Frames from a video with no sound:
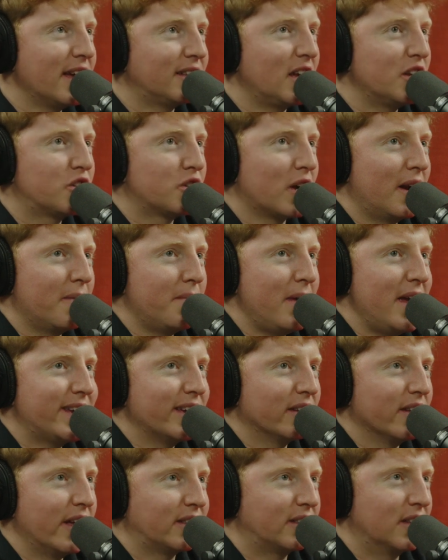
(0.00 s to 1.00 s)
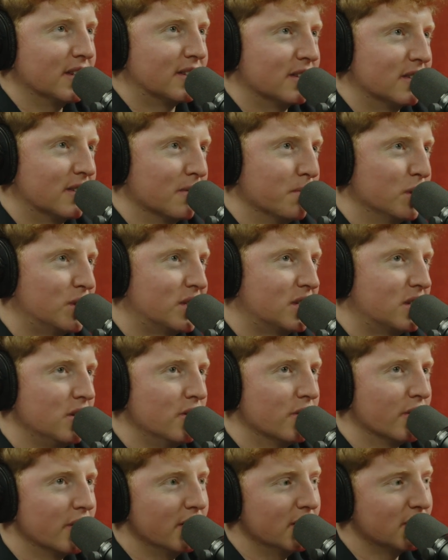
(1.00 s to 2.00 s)
try to make it like, this is a
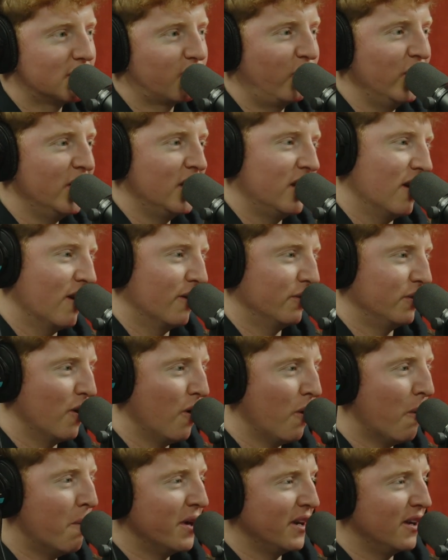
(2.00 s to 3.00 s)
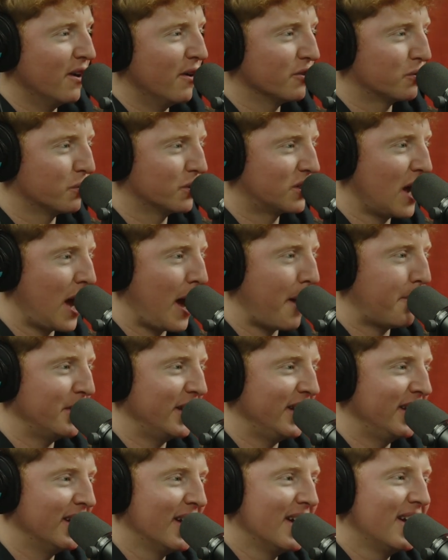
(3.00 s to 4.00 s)
mysterious video, nobody knows what's
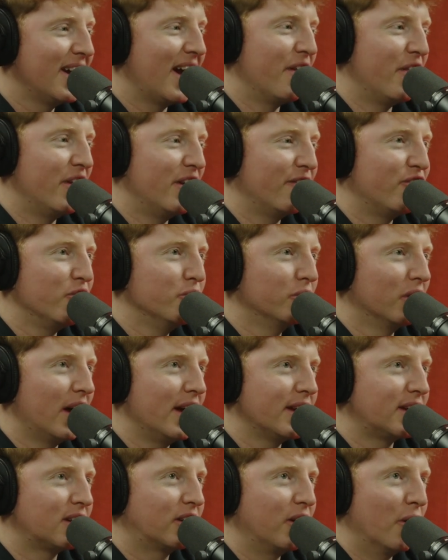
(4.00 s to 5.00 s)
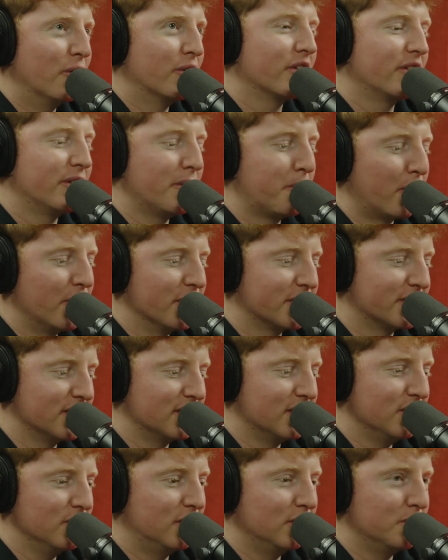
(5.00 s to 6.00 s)
happening. And then if you like go to the
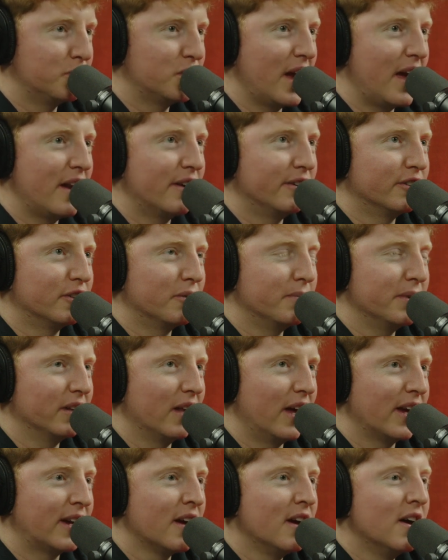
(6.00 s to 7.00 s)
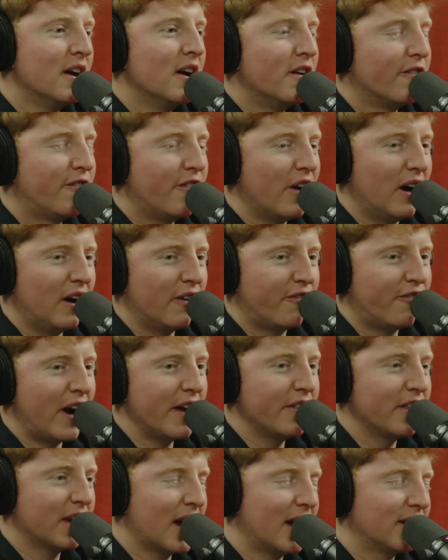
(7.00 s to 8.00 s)
person's YouTube channel, it'll be like,
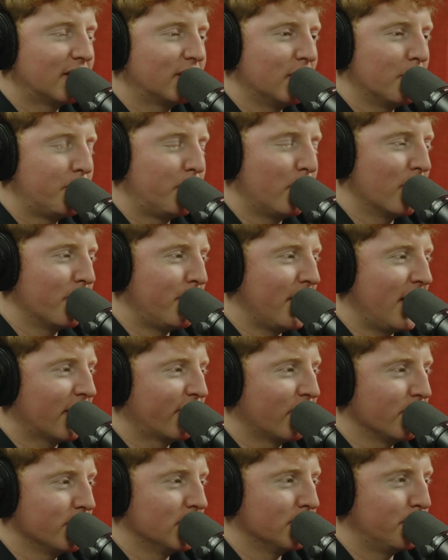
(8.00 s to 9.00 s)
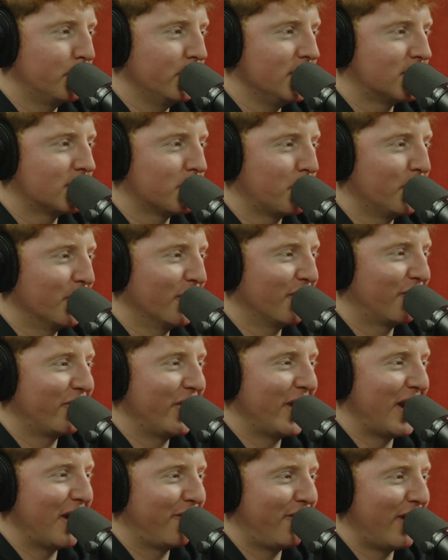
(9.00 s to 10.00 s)
finally got the report back from the police report
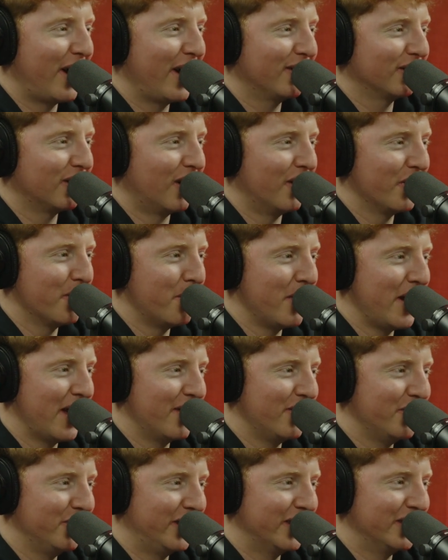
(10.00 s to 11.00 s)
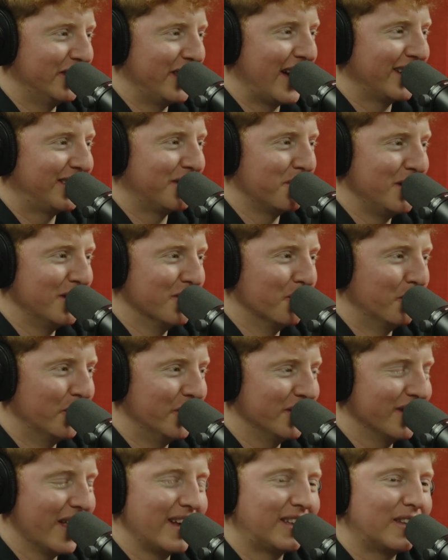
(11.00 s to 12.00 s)
that I filed on the man who did that to me in the
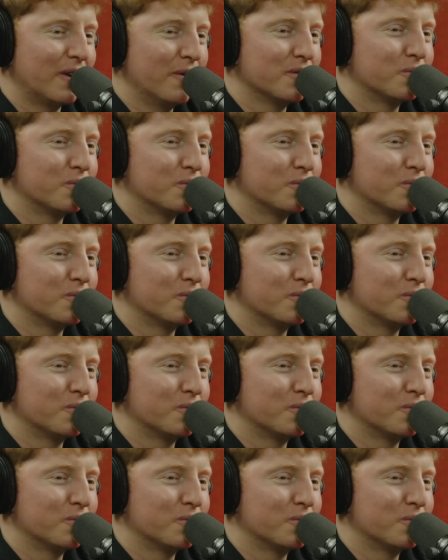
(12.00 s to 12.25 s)
wood. Like there was